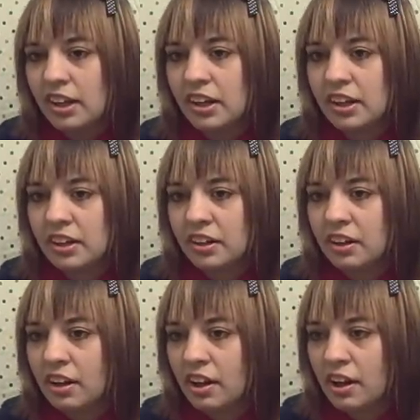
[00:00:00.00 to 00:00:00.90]

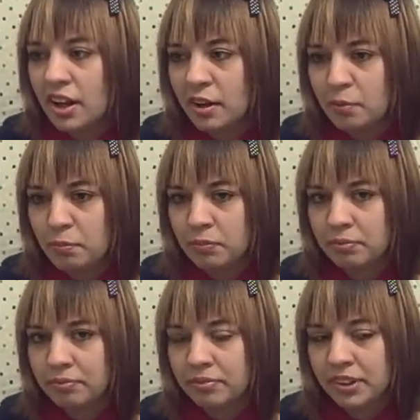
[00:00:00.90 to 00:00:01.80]
and um,
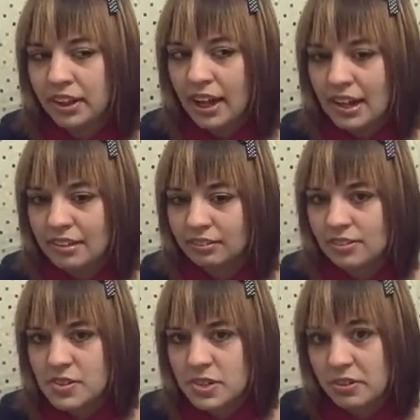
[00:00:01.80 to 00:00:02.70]
yeah.
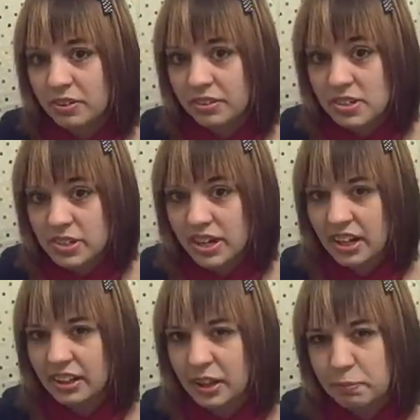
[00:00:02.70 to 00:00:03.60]
So those are
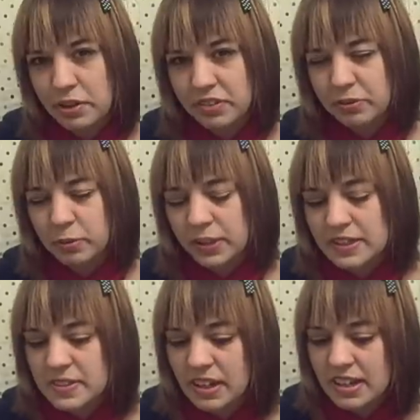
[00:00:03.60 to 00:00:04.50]
kind of like my favorite
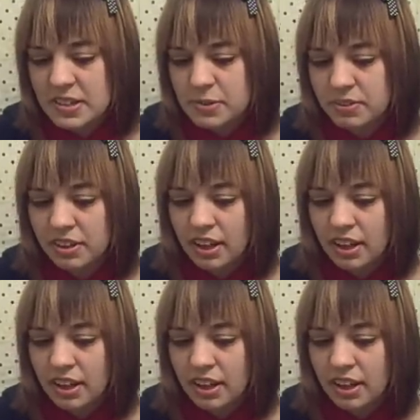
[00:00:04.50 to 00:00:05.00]
brands, I guess.